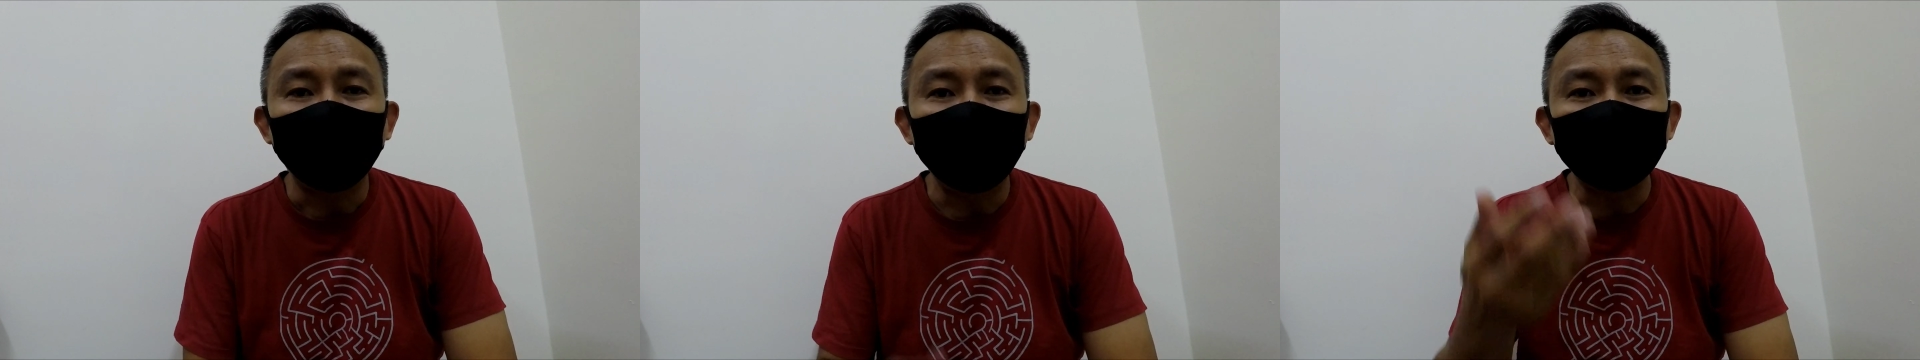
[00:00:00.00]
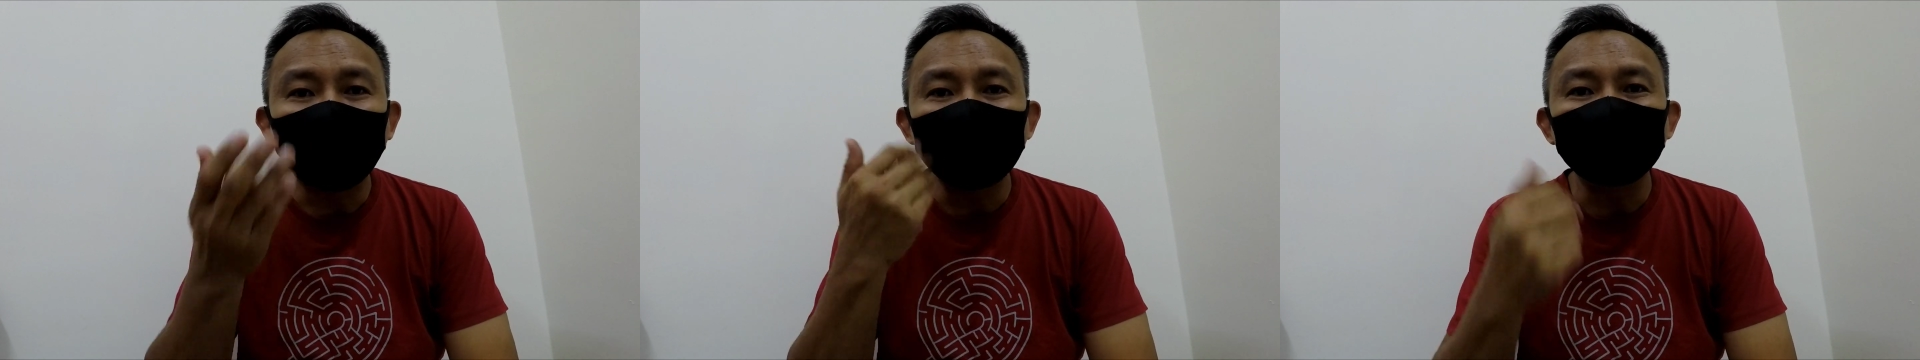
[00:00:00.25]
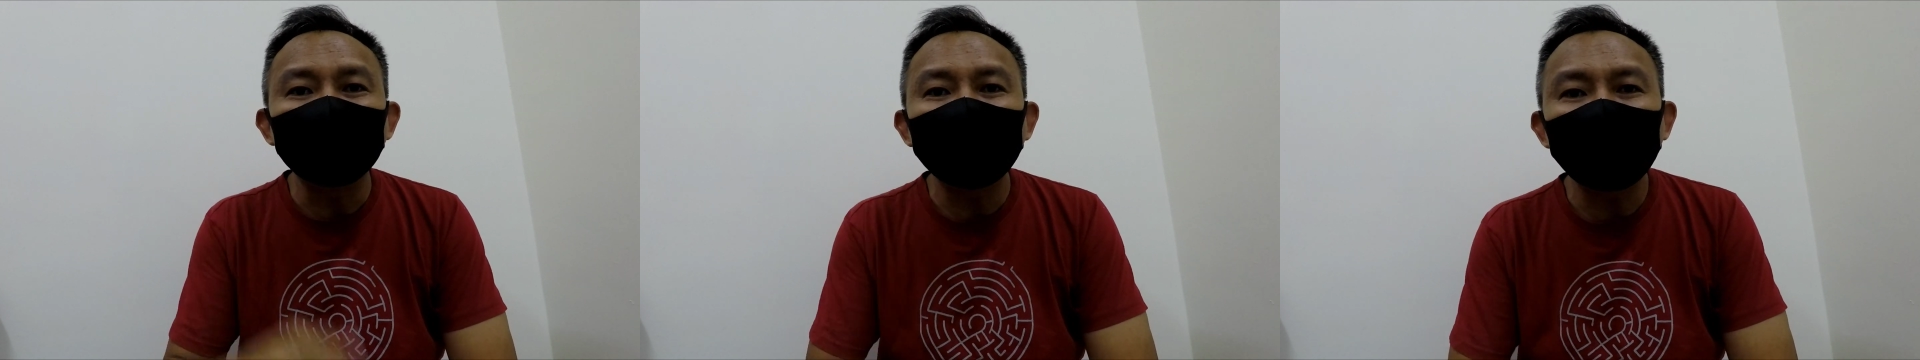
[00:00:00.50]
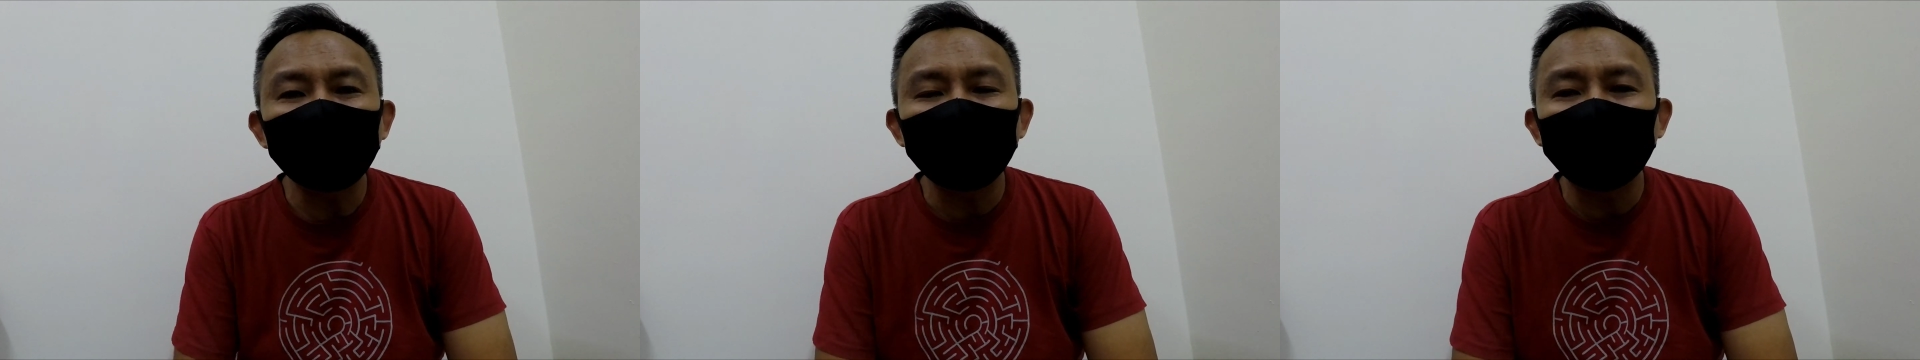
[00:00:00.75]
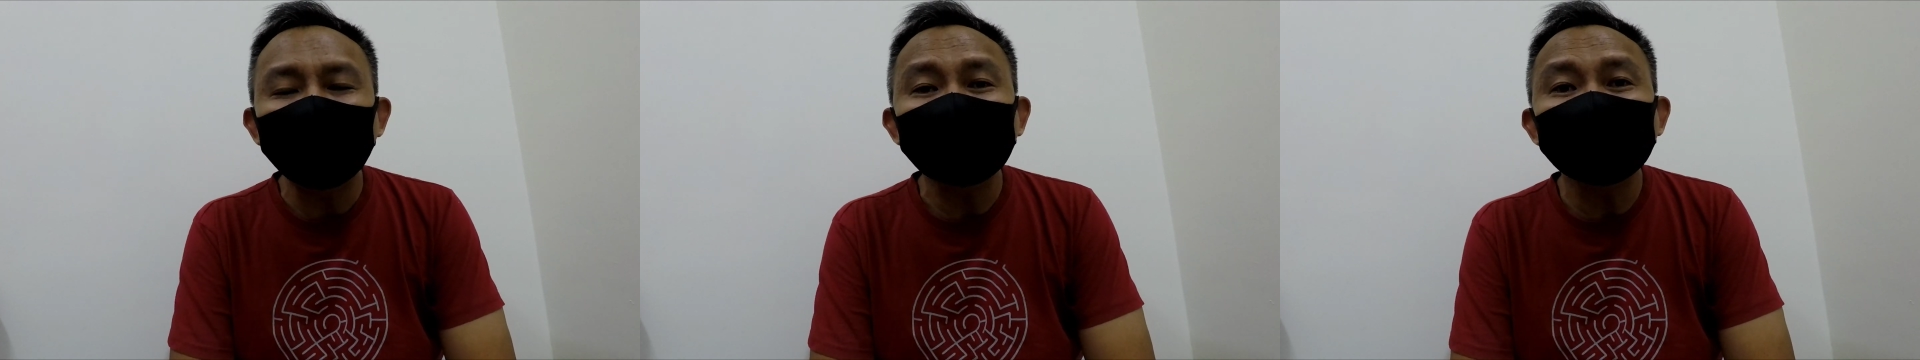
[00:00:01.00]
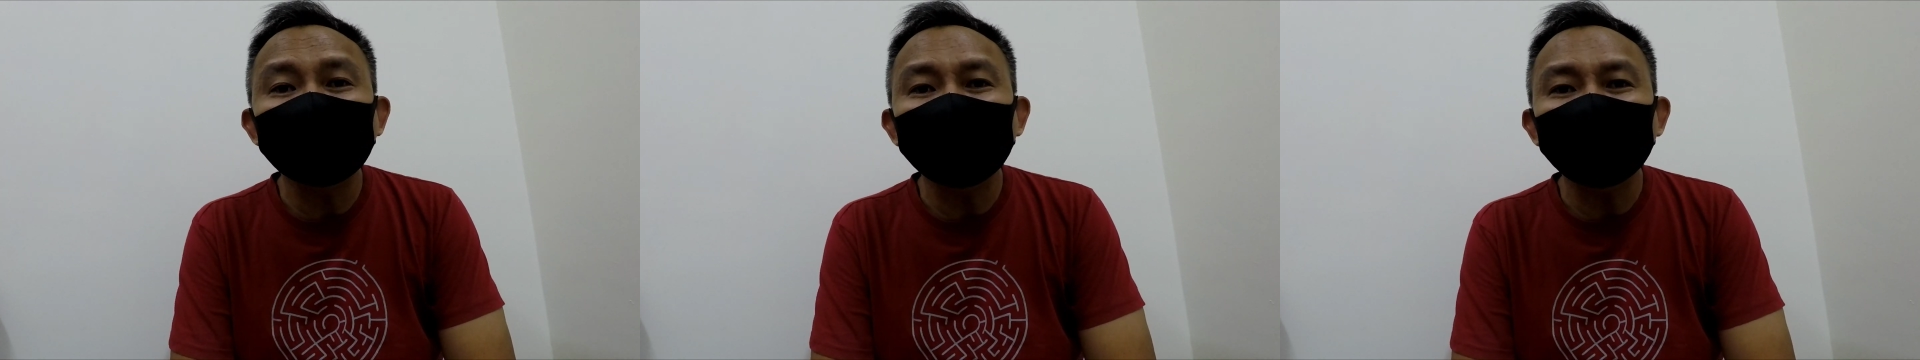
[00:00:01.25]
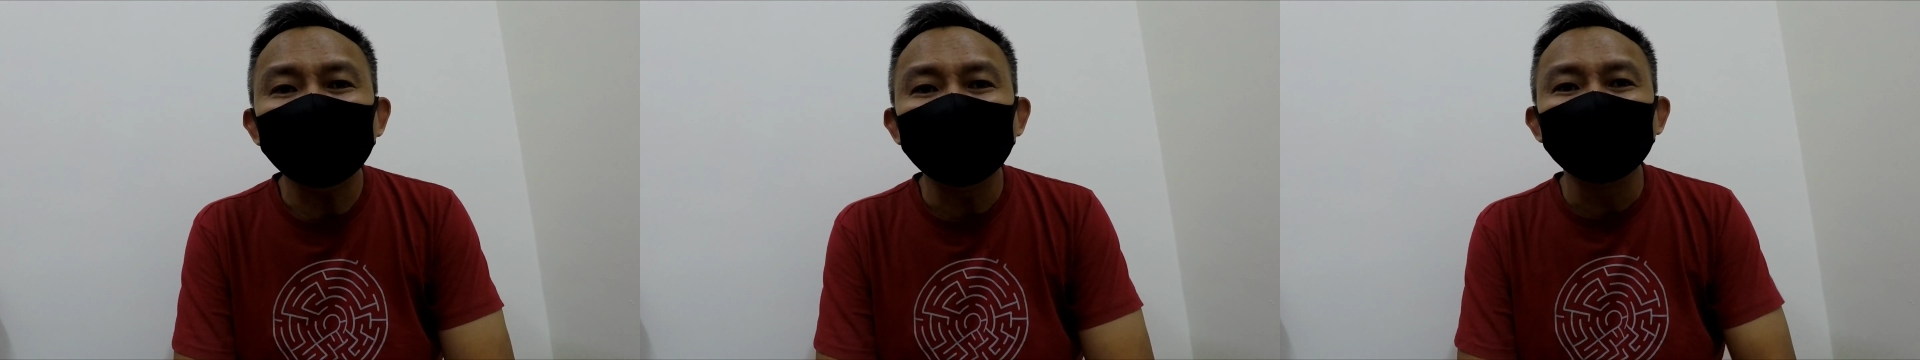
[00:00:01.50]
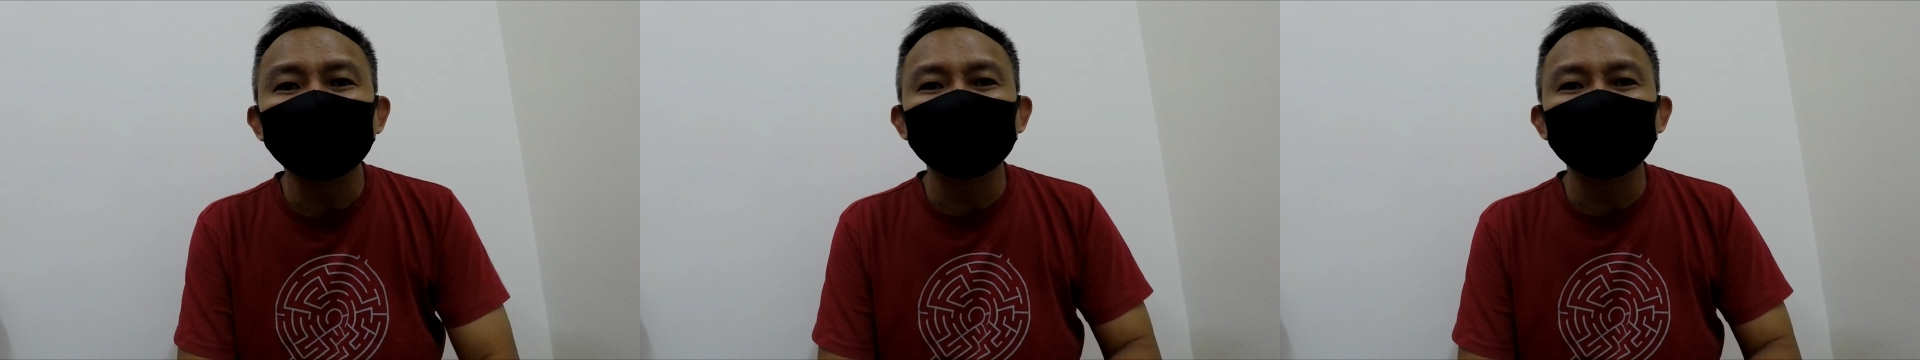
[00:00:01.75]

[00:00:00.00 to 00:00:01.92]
I can breathe easily,